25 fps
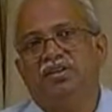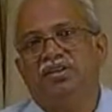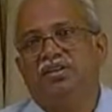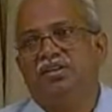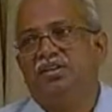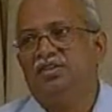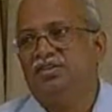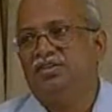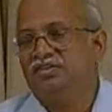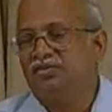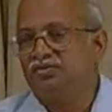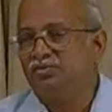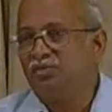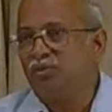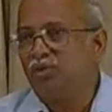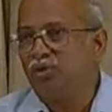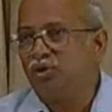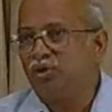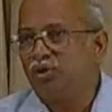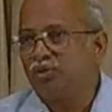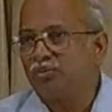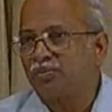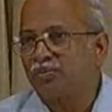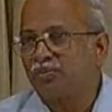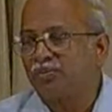is
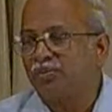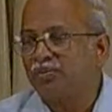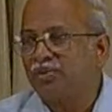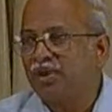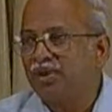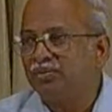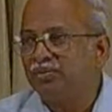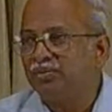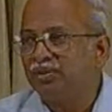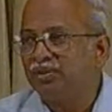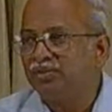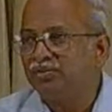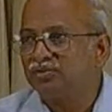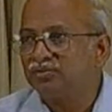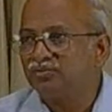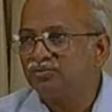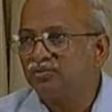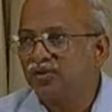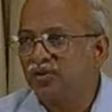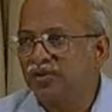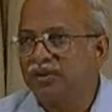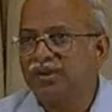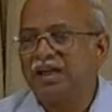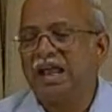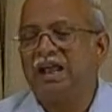more probable
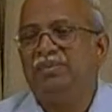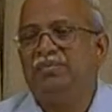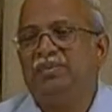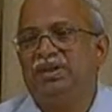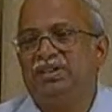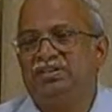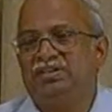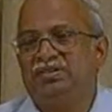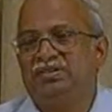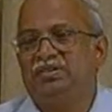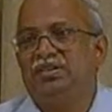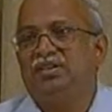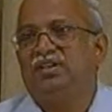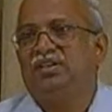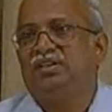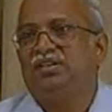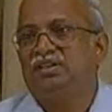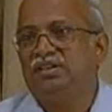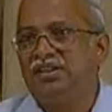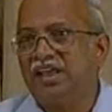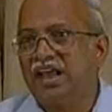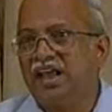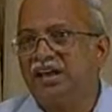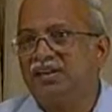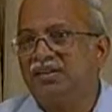for damage
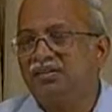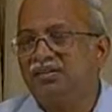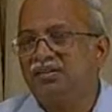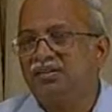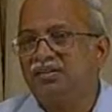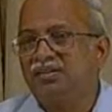than